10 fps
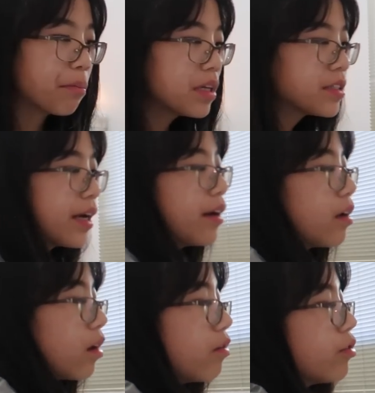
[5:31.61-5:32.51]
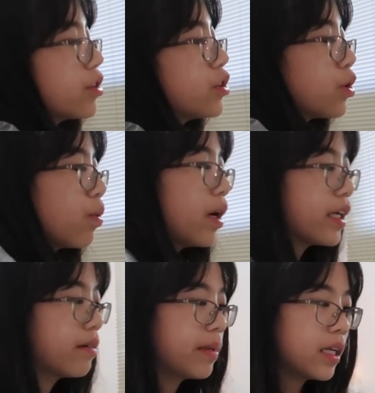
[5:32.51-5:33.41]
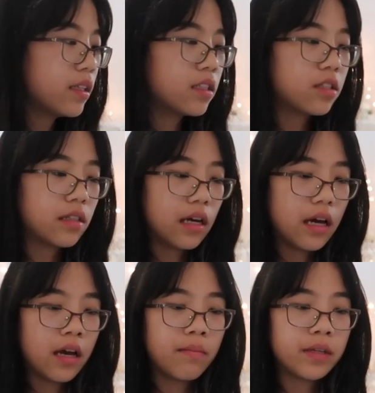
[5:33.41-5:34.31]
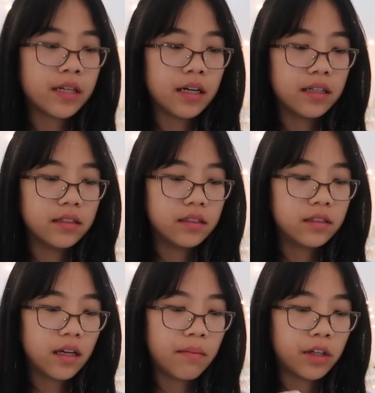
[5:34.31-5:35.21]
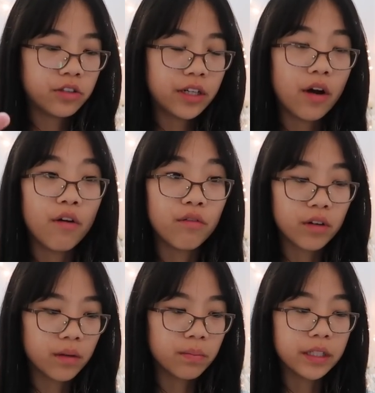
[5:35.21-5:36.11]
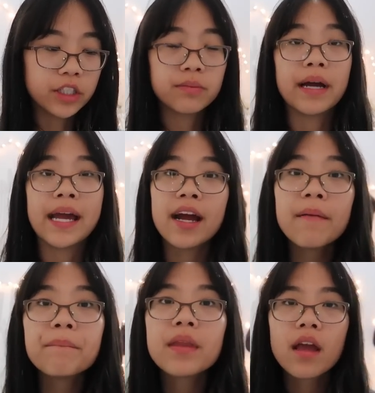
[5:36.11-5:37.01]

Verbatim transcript: I'm gonna set an alarm for twenty minutes because I'm not trying to over bleach my hair.